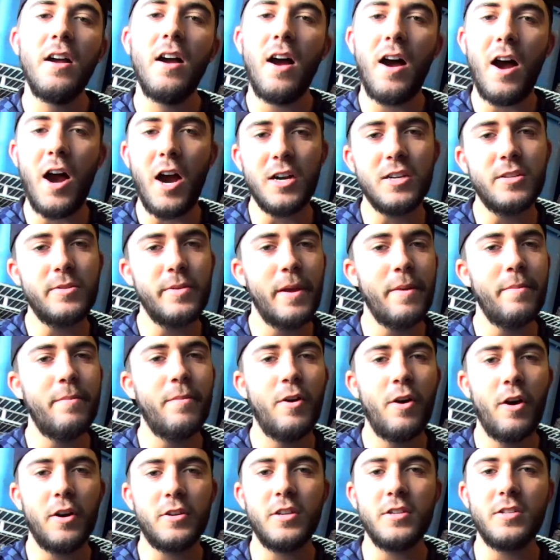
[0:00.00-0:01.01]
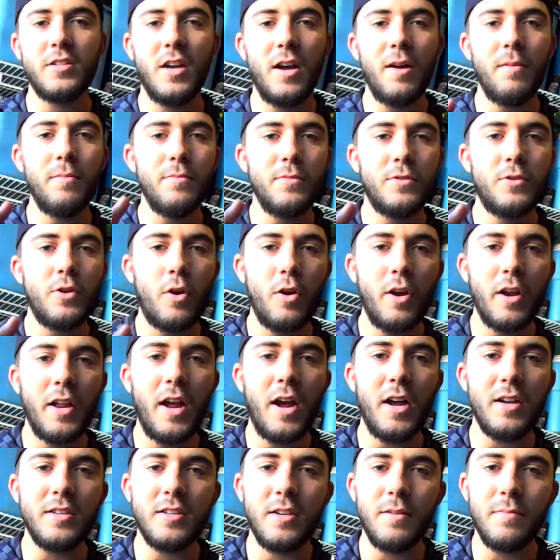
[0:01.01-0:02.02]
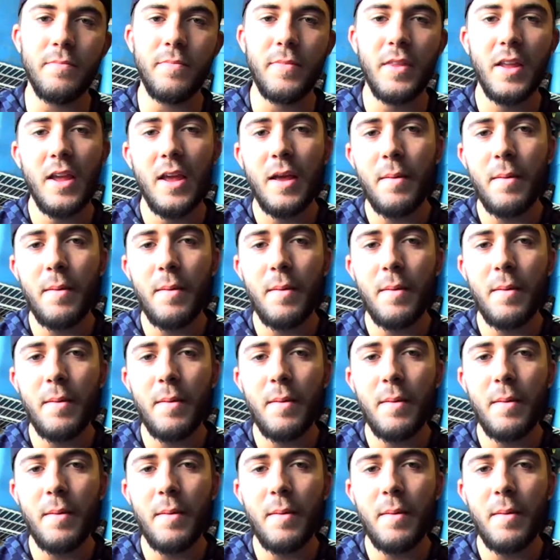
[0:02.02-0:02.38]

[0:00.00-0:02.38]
Auxbeam hooks us up, totally awesome.